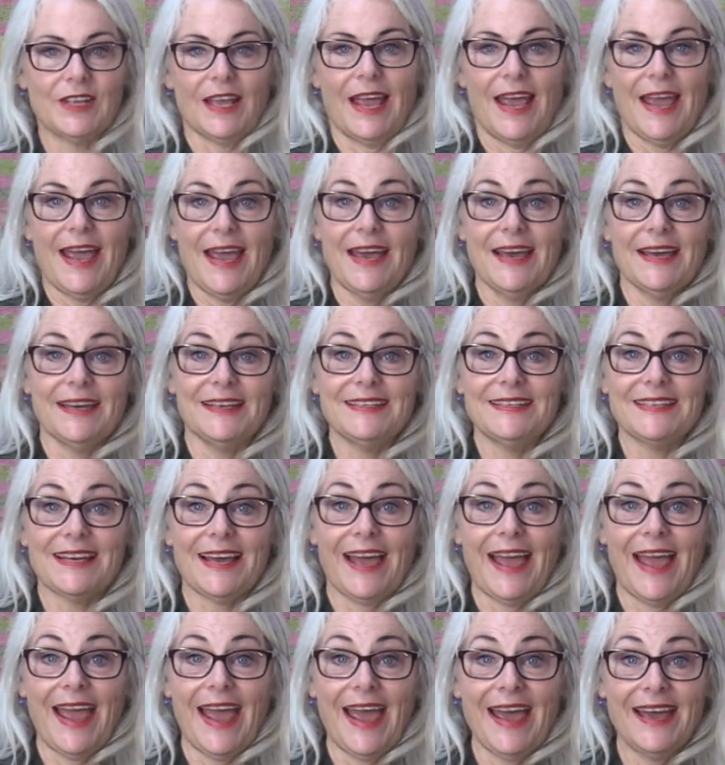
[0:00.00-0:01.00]
And
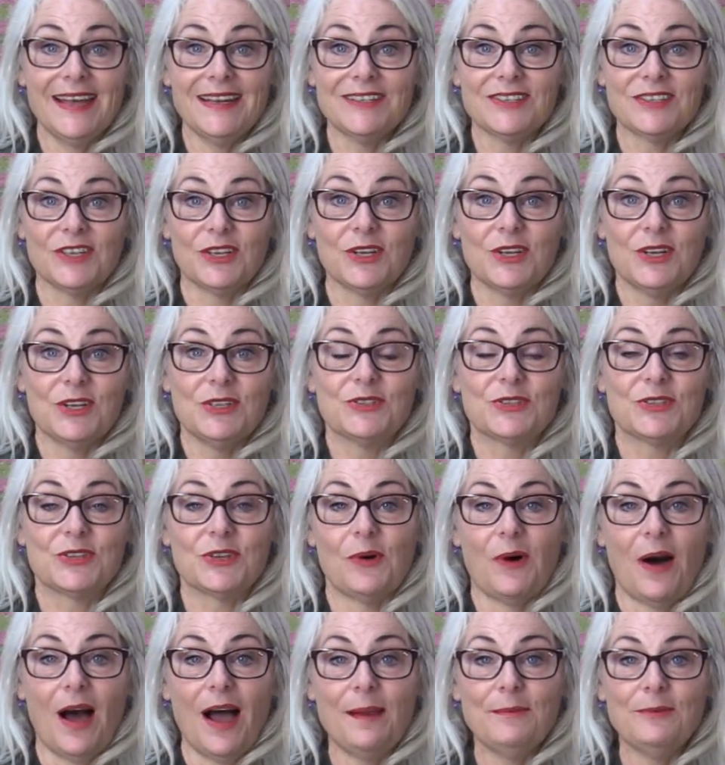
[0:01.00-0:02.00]
a handle.
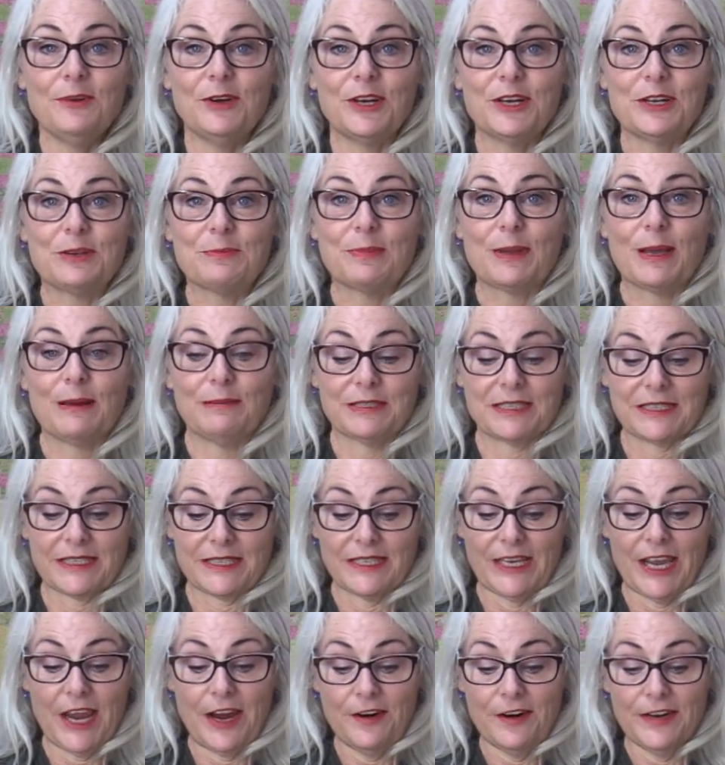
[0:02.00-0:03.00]
So I'm going to be able to
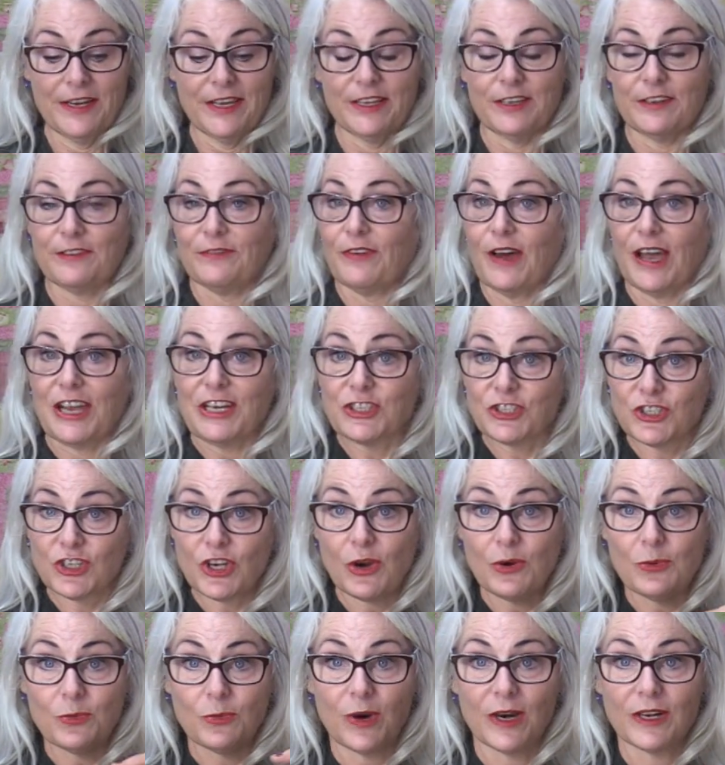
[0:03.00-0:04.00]
carry it if I
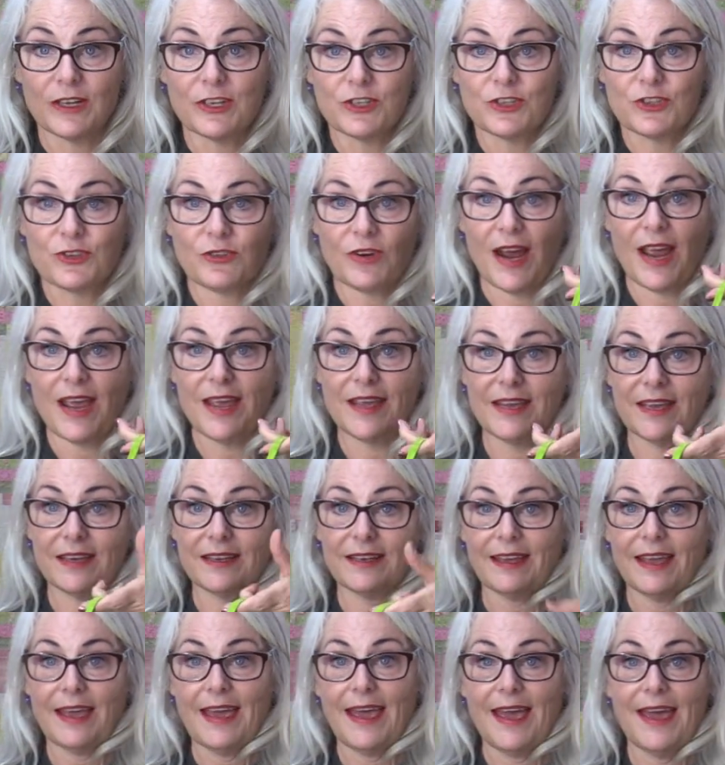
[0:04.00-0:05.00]
don't want to drag
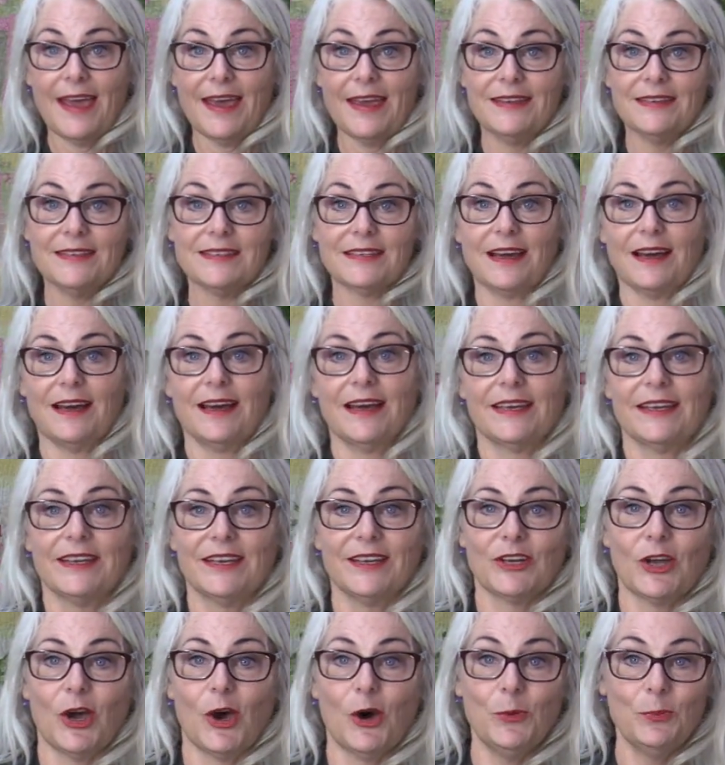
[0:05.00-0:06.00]
it. And I
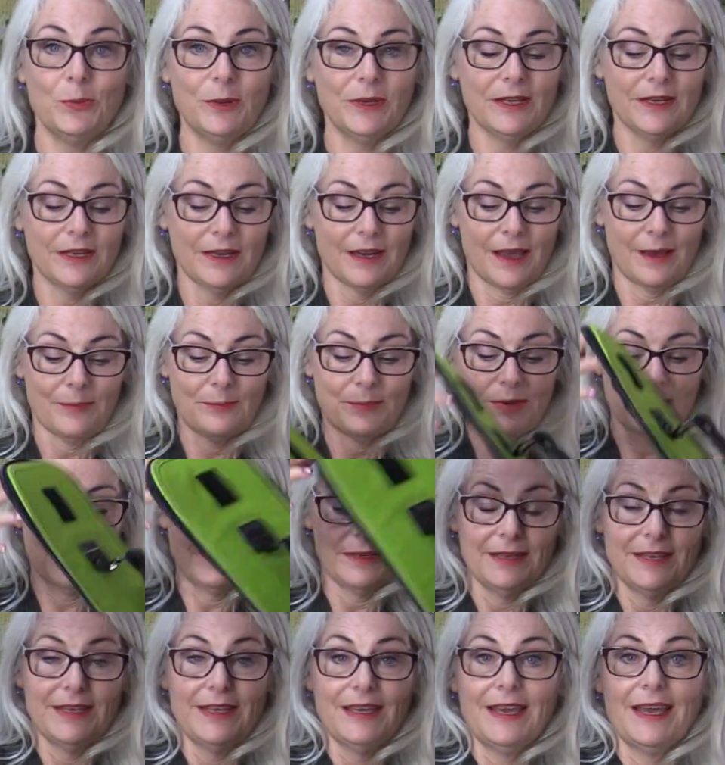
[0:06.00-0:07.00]
can open it up
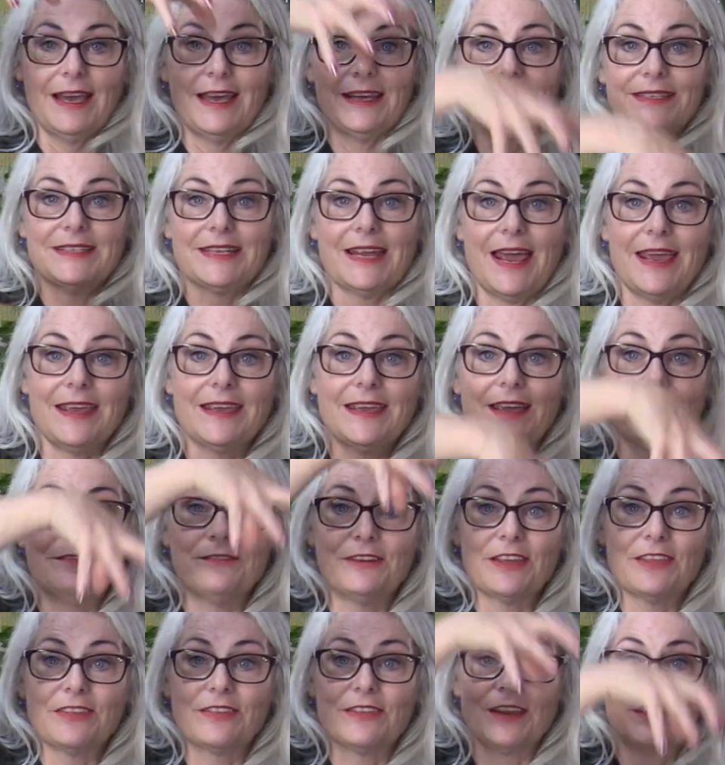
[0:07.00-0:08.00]
and take
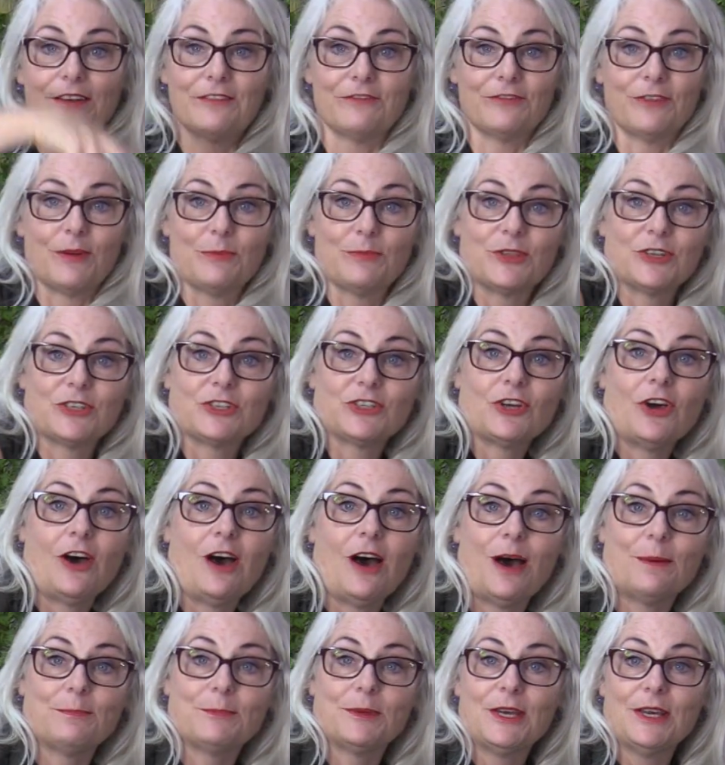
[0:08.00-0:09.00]
everything from the
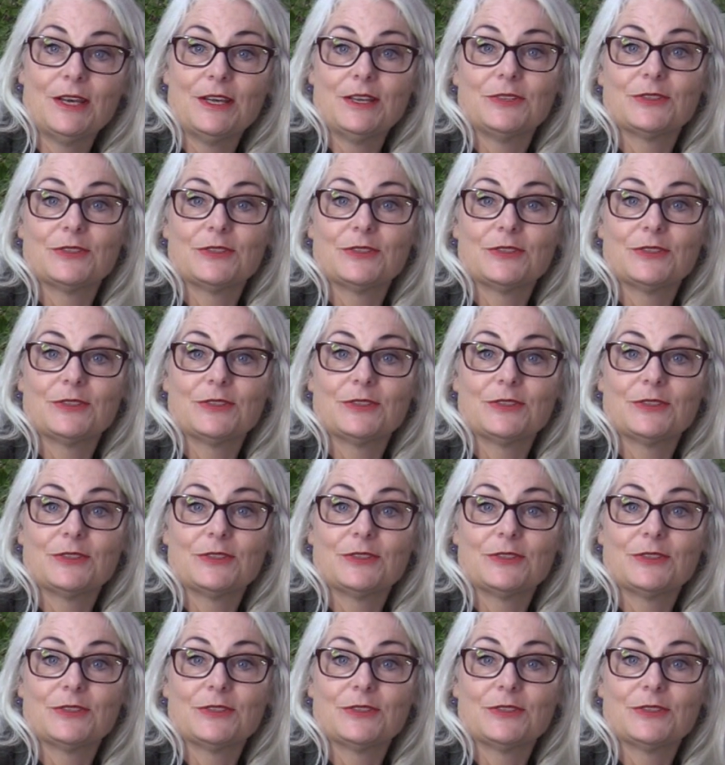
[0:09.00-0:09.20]
top.